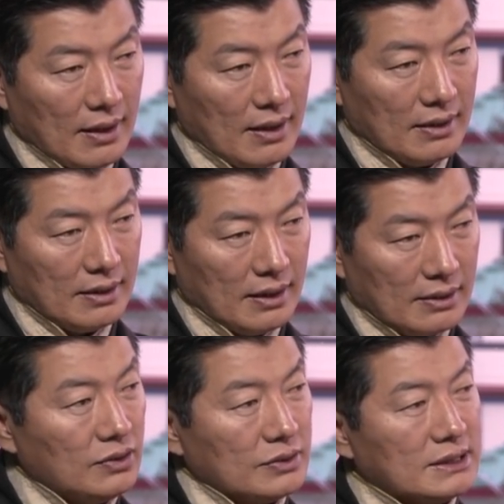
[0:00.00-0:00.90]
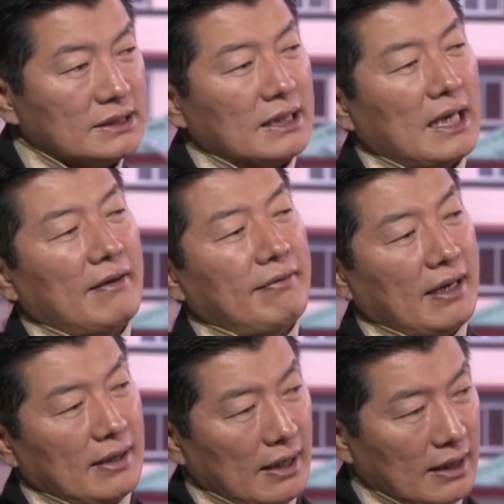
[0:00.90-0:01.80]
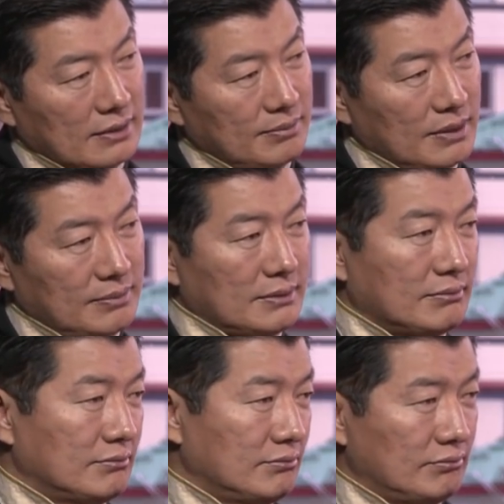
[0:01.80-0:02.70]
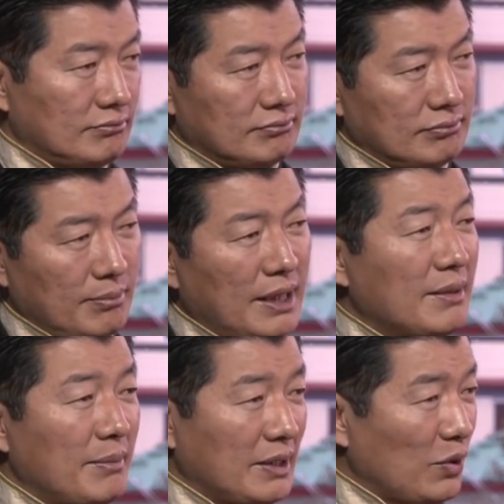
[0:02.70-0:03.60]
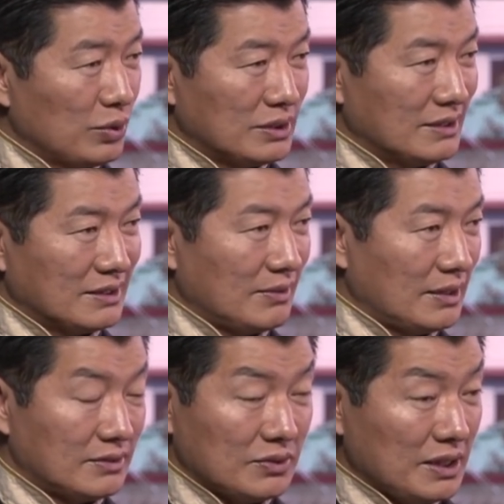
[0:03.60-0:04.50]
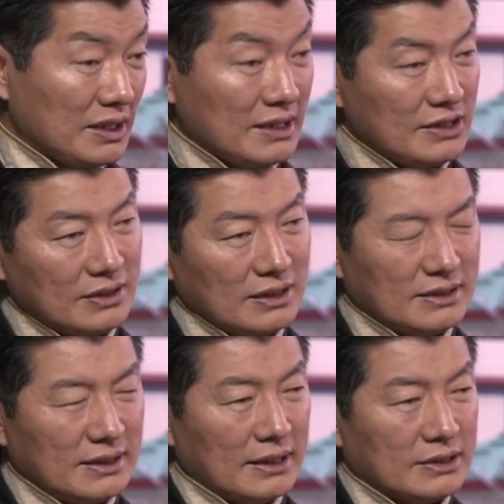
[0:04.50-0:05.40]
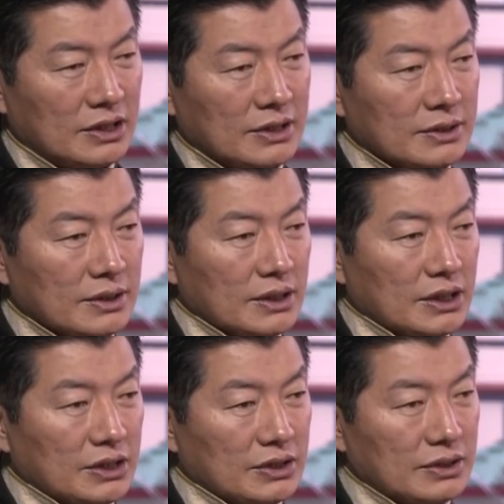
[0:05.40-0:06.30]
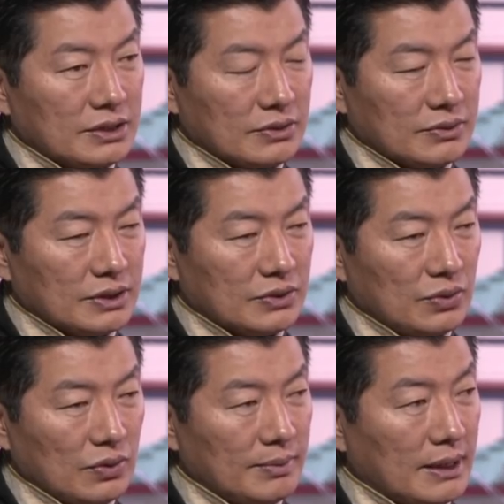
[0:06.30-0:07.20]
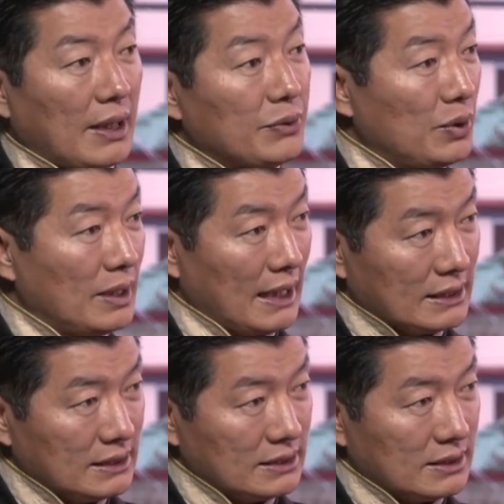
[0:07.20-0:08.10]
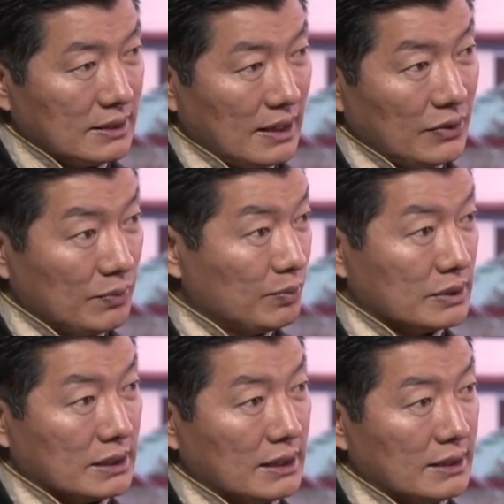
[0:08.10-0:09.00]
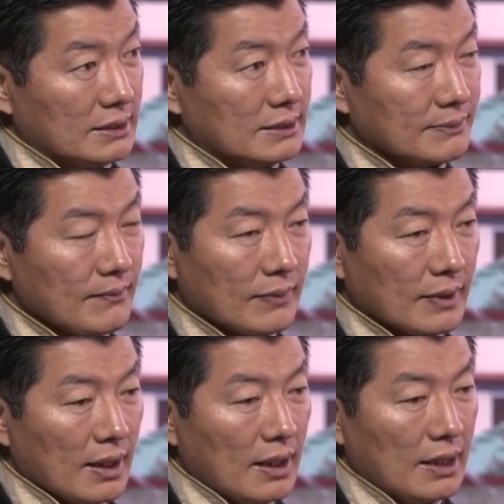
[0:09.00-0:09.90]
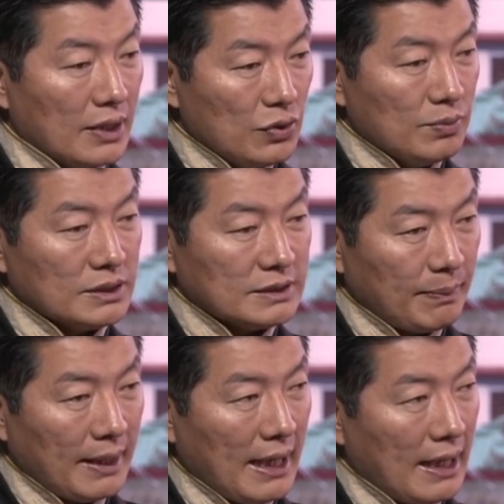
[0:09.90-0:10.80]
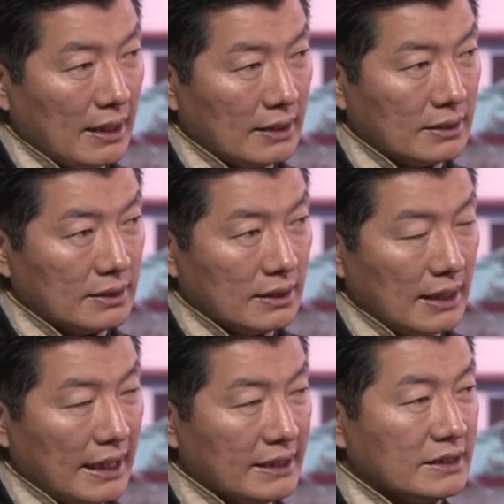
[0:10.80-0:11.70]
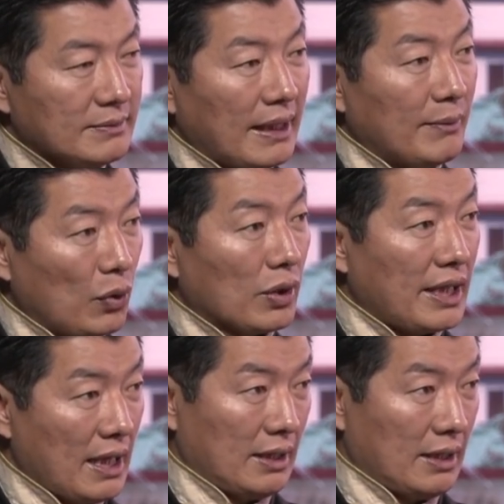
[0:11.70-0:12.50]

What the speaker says: and then, you know, since then I've had like maybe many, many audience, right? So in initial stage, he told me, now you're elected, now you're a political leader. Now you must plan as if I'm not there.